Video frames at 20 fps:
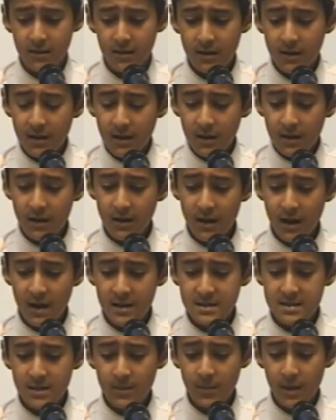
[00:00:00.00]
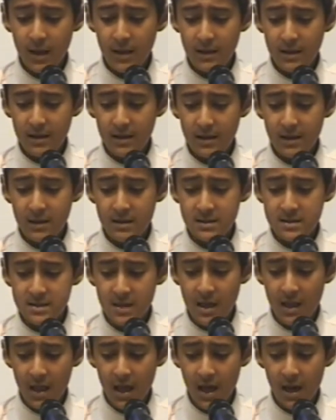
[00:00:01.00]
Qasim alayhi
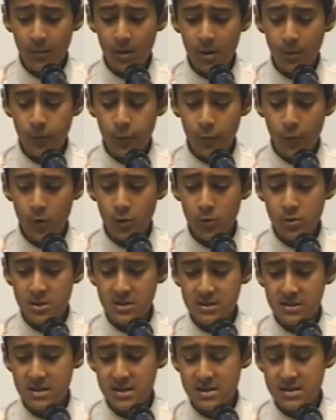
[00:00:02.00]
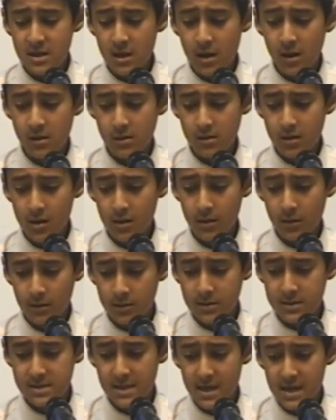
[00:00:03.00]
salam approaches his uncle
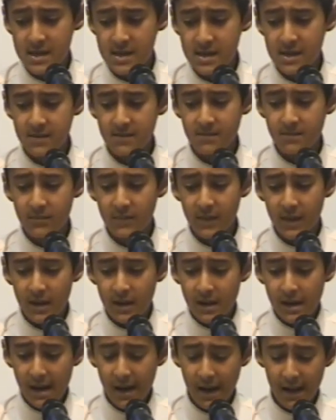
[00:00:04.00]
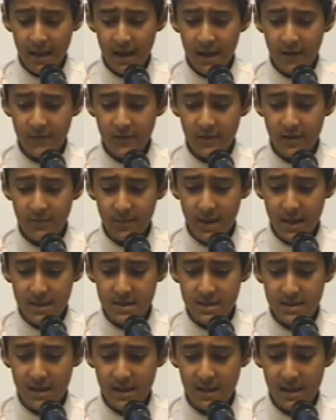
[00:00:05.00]
Husayn, and after much
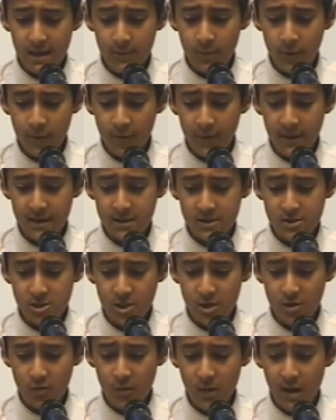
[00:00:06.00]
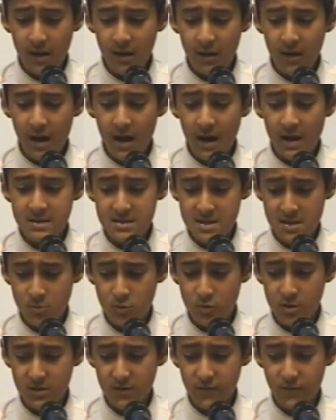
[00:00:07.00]
deliberation, when Qasim was
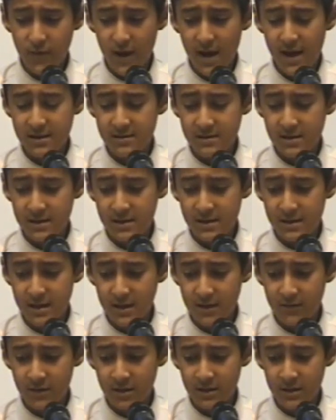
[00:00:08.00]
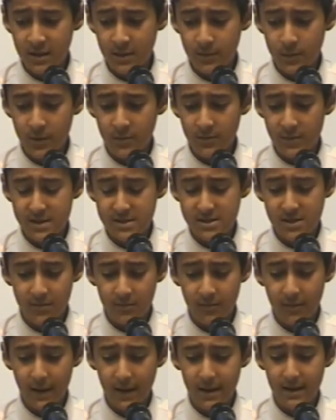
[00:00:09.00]
finally given the permission
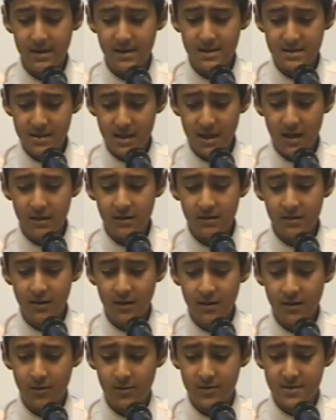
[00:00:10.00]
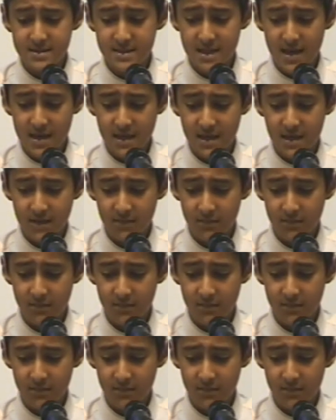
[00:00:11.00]
by his uncle Husayn,